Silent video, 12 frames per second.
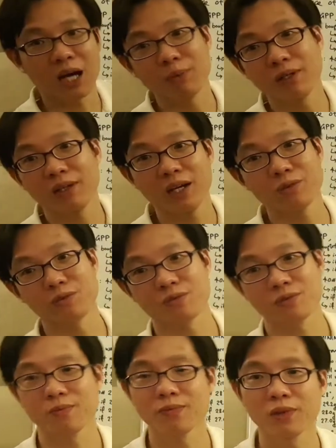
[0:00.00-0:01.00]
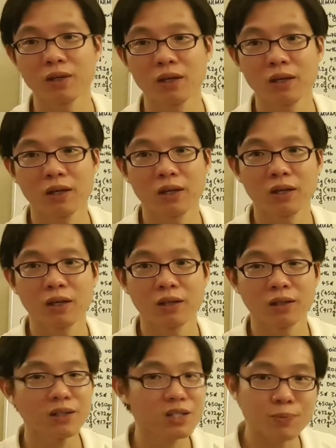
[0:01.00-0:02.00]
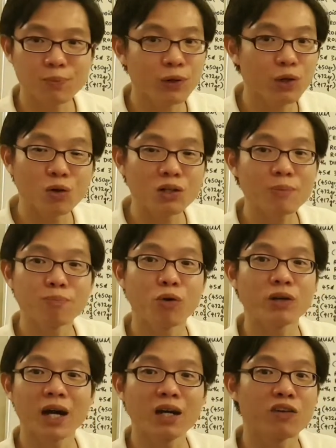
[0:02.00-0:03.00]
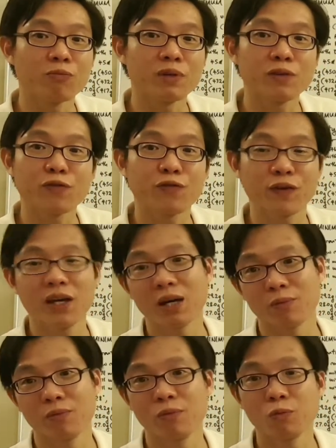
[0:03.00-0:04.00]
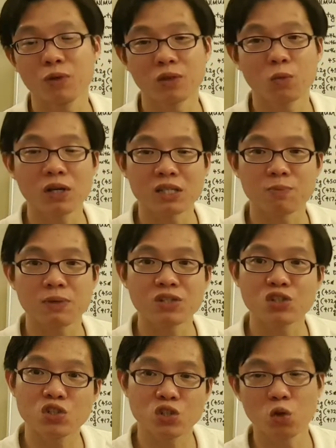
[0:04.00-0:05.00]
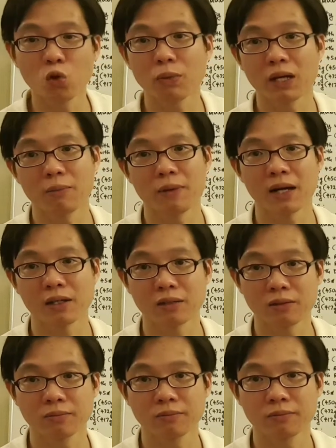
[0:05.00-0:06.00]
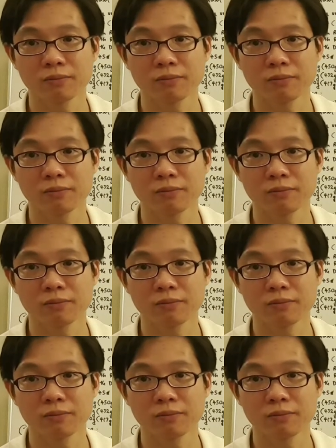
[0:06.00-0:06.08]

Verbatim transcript: carbon arrows. This is purely born out of being fed up with what is being sold by the market.